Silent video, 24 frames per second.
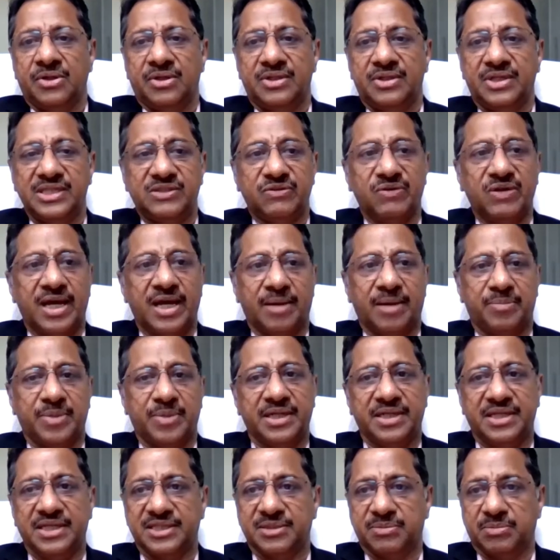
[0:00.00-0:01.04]
This will
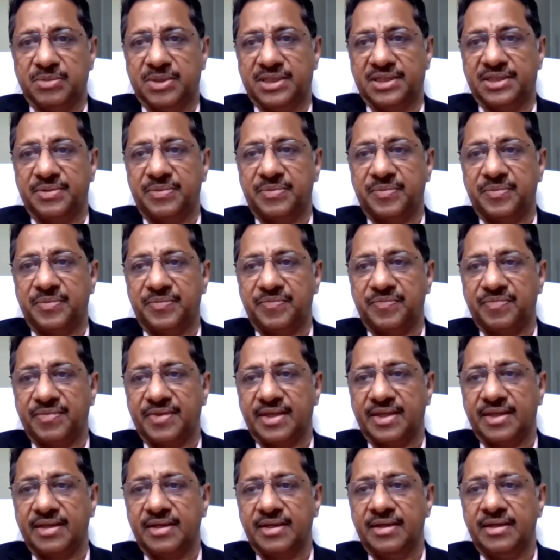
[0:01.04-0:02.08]
happen this month.
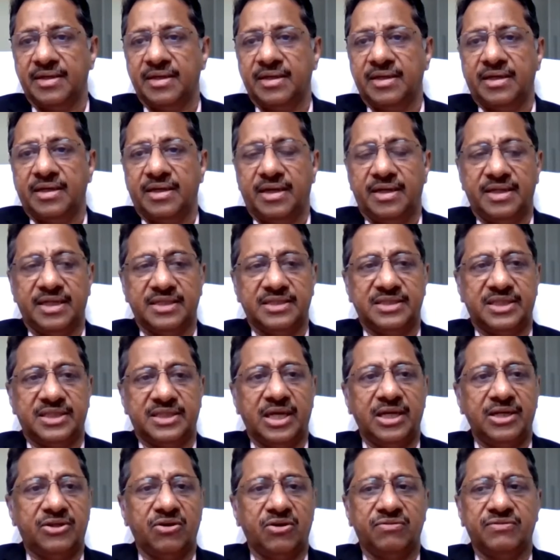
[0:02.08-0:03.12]
In the
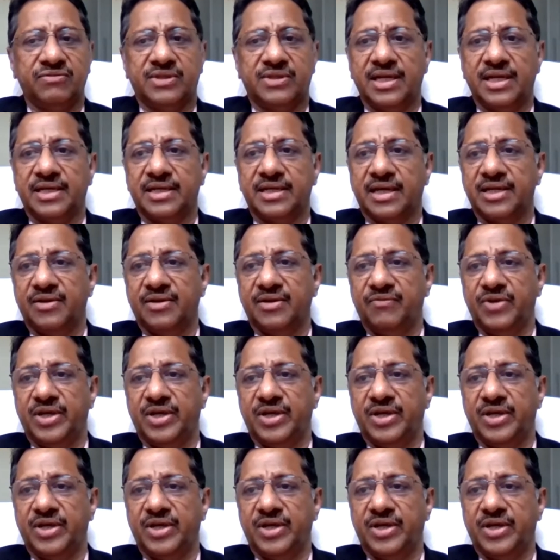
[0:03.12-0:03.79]
state of Telangana,